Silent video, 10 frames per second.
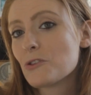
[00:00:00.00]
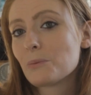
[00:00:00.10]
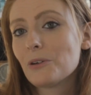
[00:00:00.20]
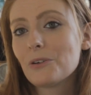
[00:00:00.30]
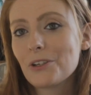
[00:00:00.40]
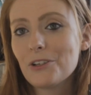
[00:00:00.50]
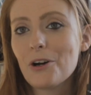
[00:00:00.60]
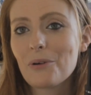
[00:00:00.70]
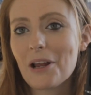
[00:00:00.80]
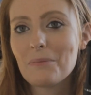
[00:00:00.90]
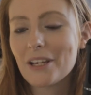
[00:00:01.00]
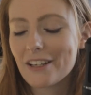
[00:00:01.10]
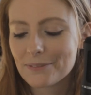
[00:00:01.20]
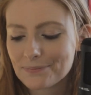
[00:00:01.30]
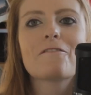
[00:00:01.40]
usable, you know what I
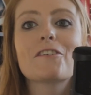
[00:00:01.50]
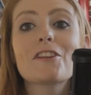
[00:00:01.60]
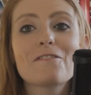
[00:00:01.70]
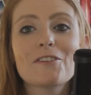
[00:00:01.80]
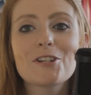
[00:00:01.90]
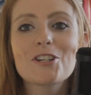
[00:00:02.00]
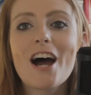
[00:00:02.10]
mean? For the first